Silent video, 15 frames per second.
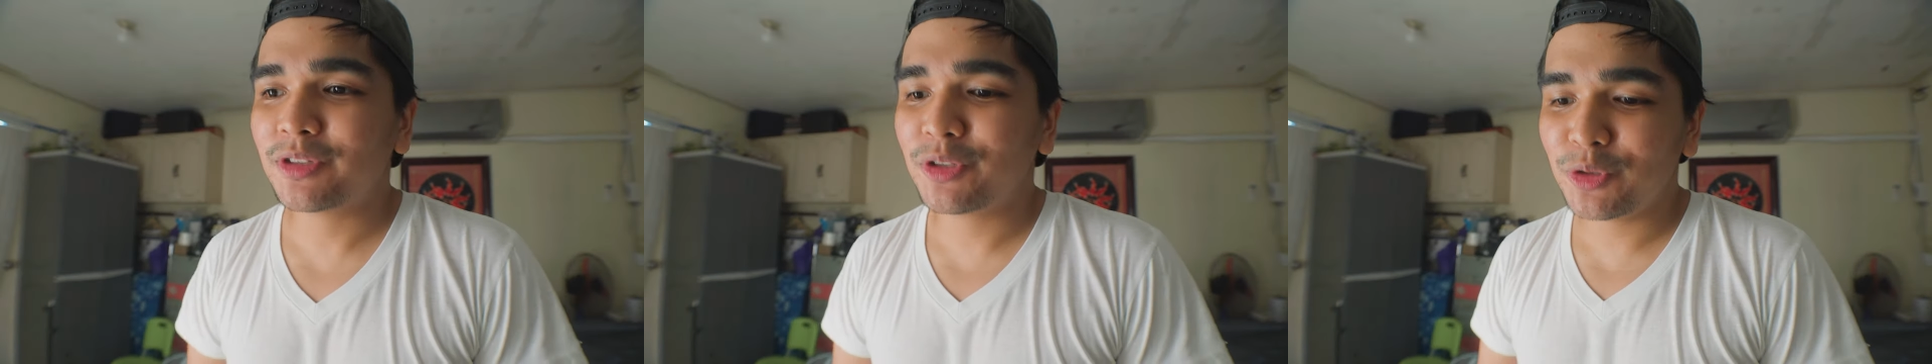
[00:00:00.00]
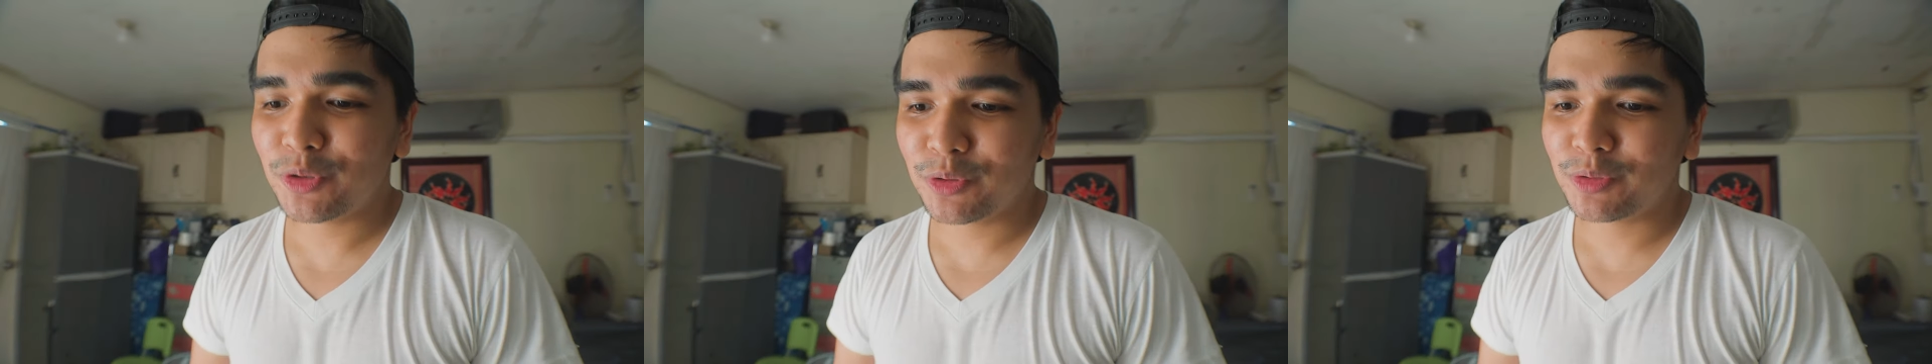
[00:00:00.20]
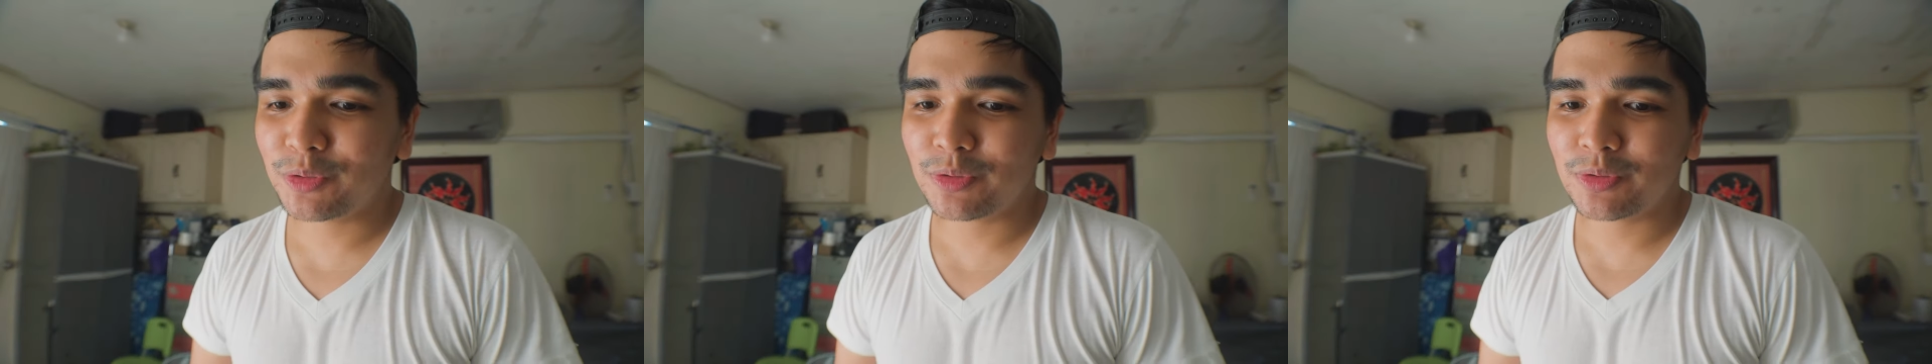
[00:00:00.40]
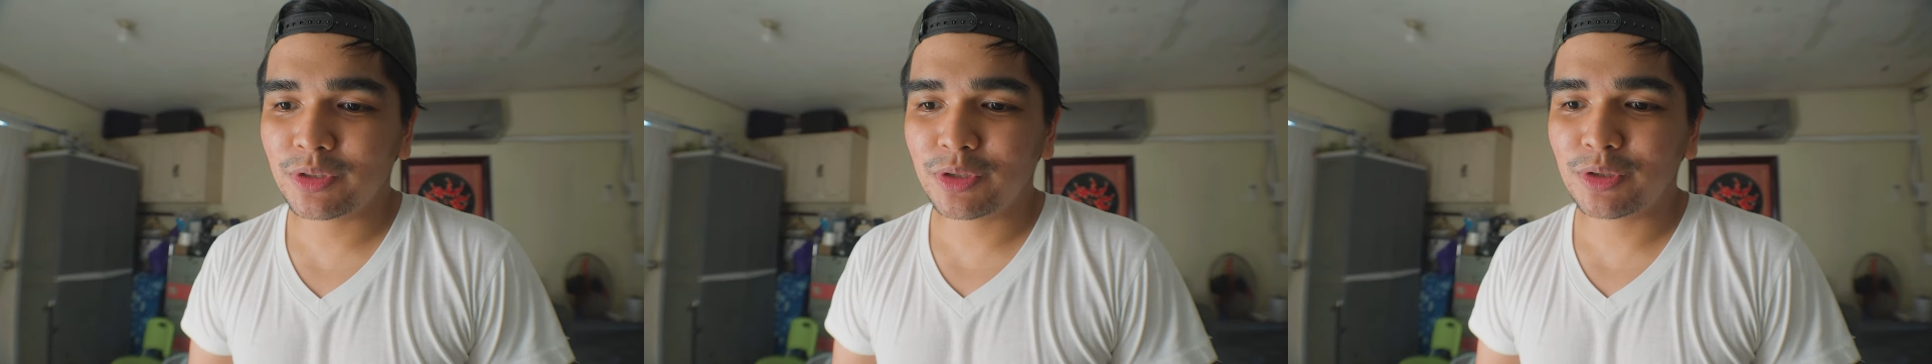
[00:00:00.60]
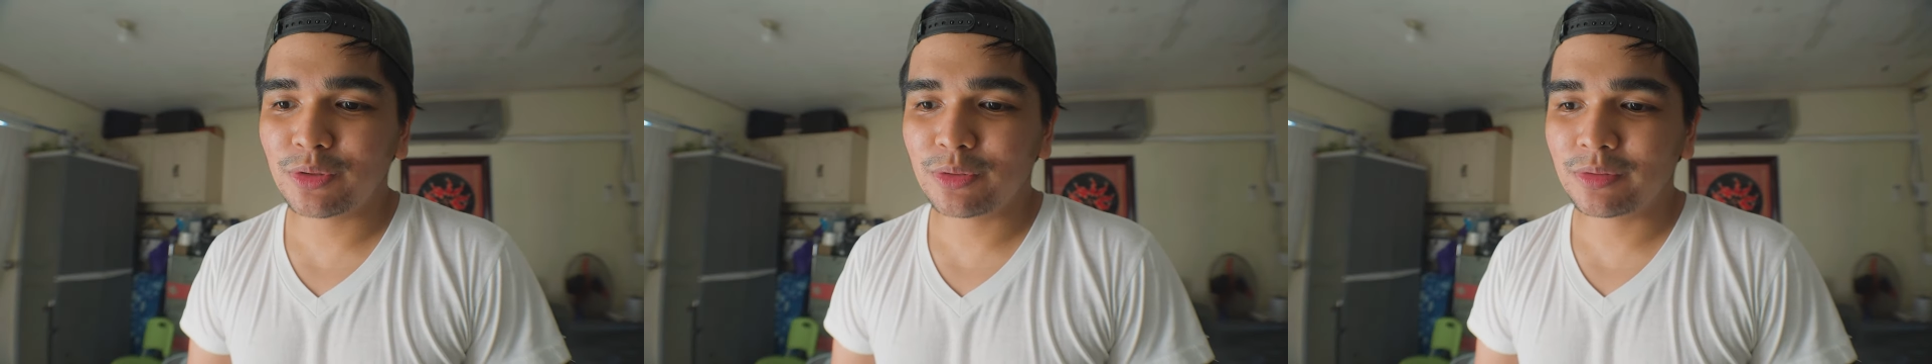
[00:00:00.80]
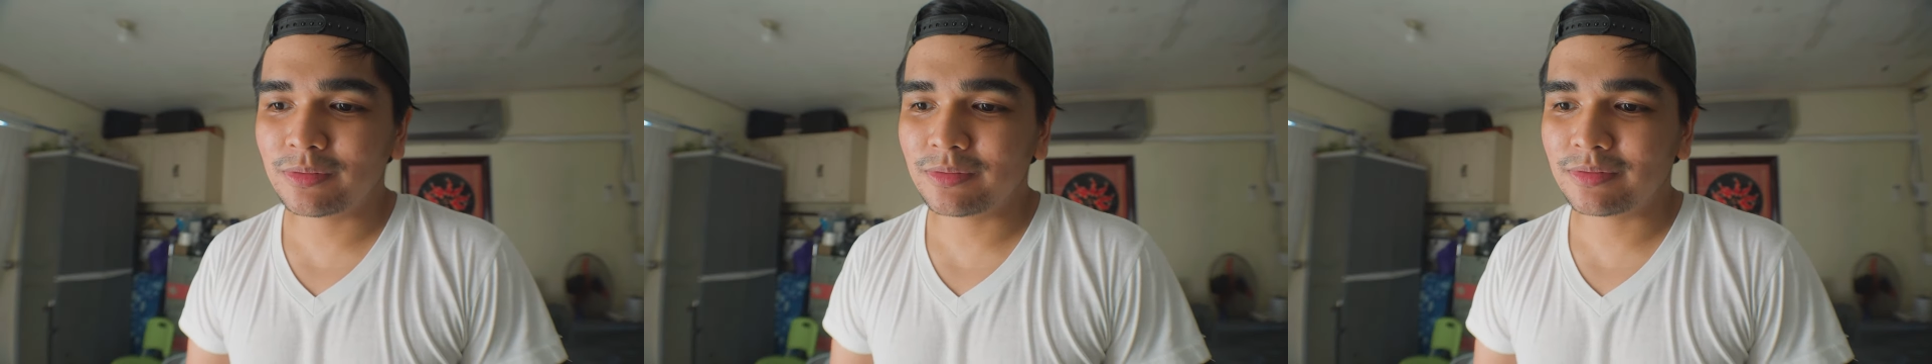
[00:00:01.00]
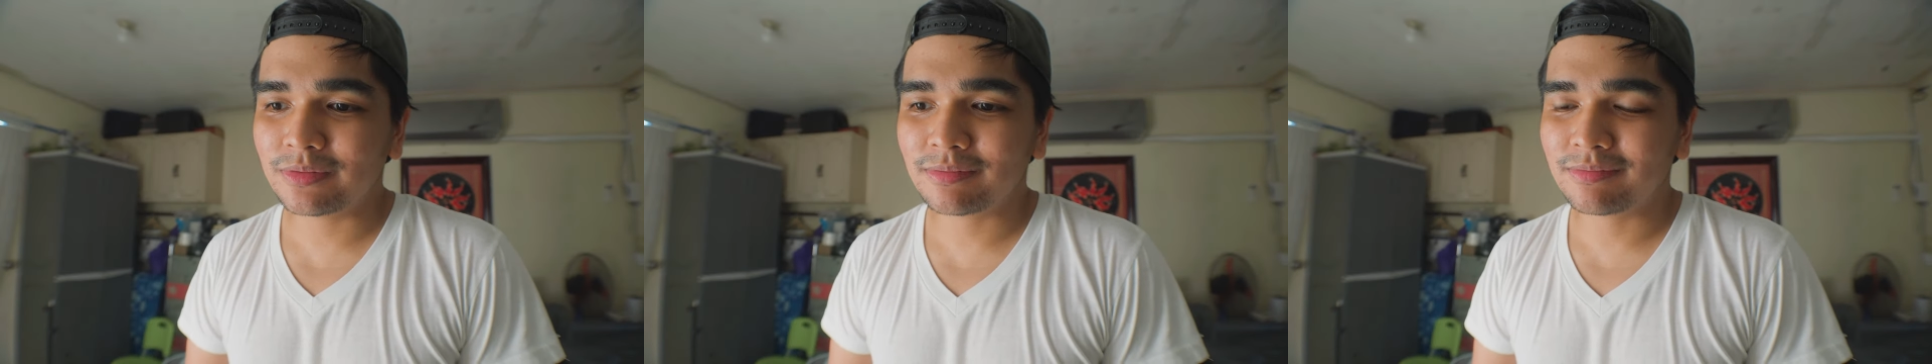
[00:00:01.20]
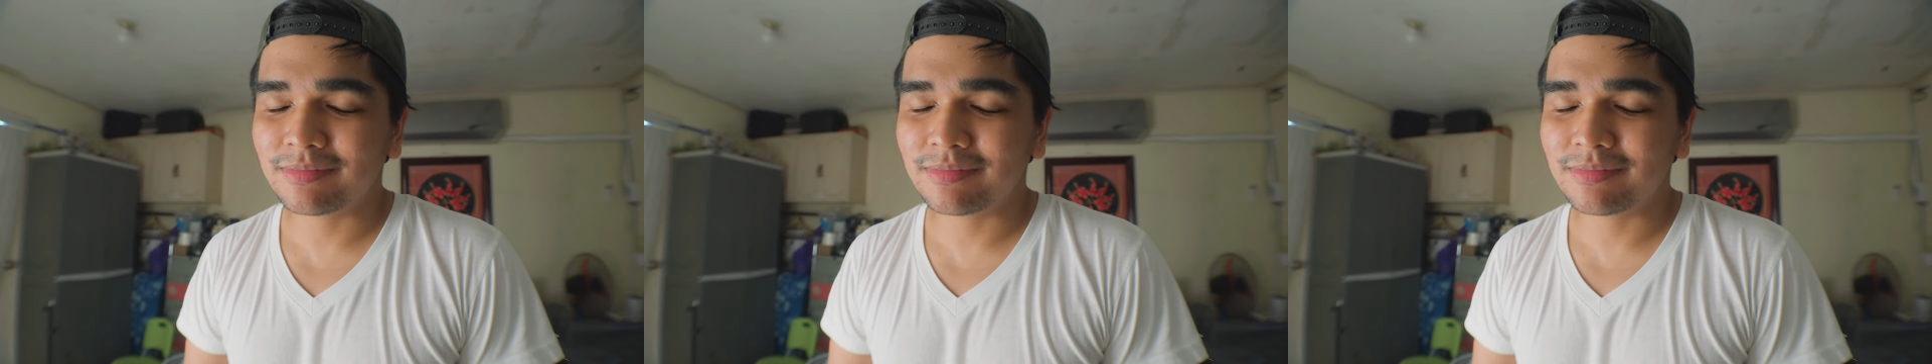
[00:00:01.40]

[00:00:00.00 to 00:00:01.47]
Yun yung